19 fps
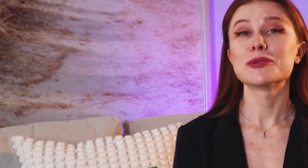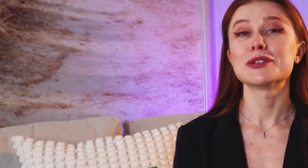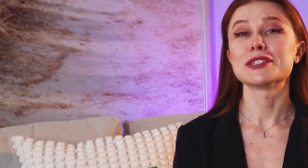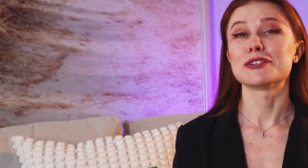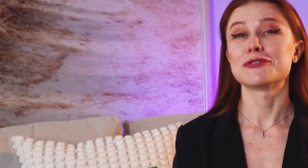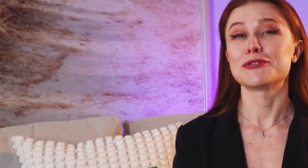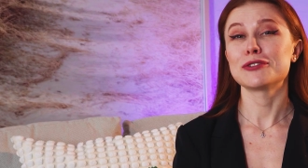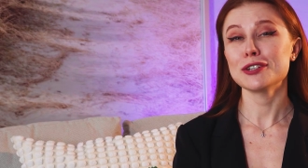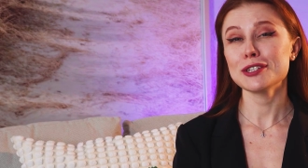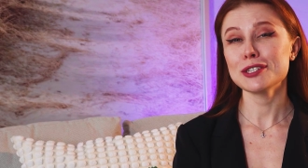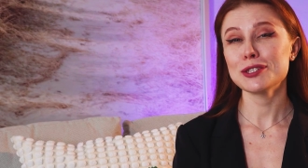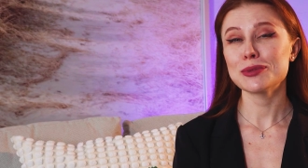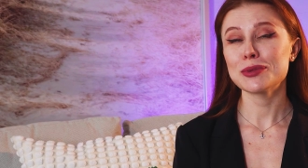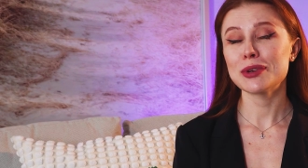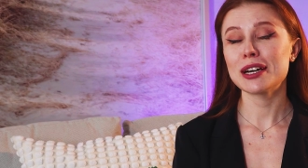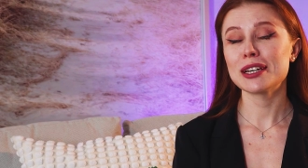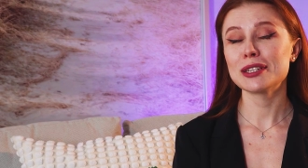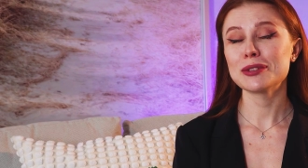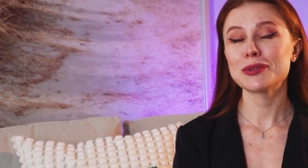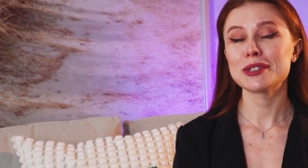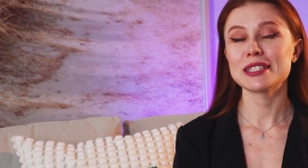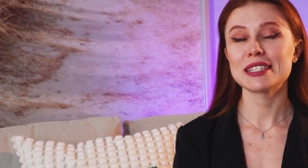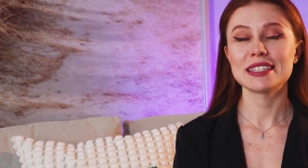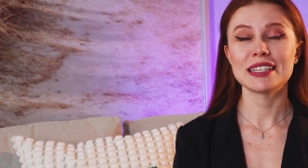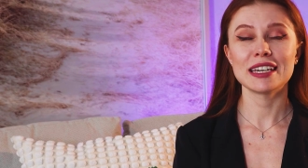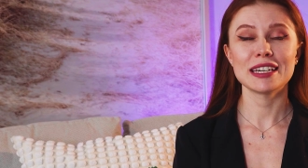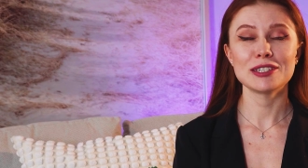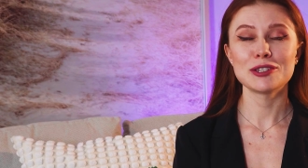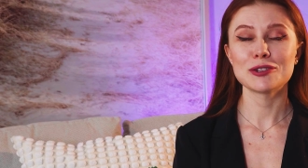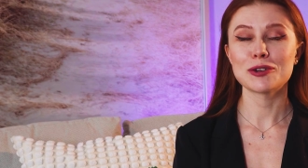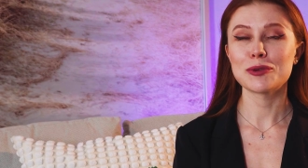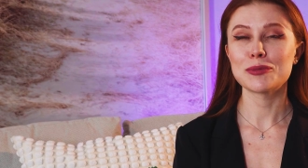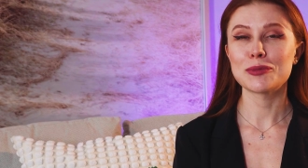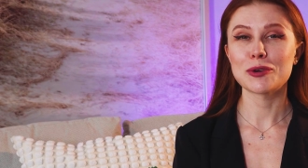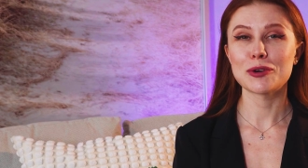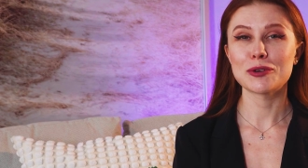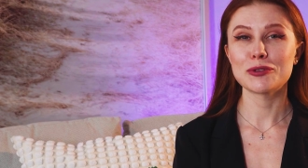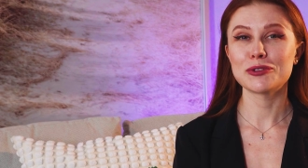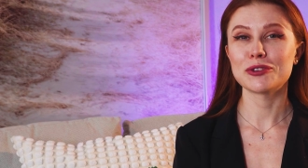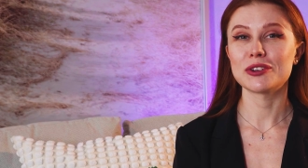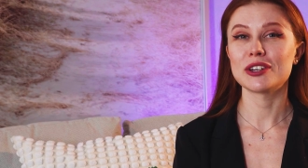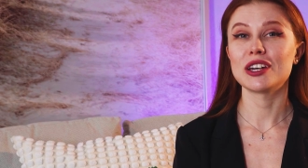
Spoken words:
was the first one with their job offer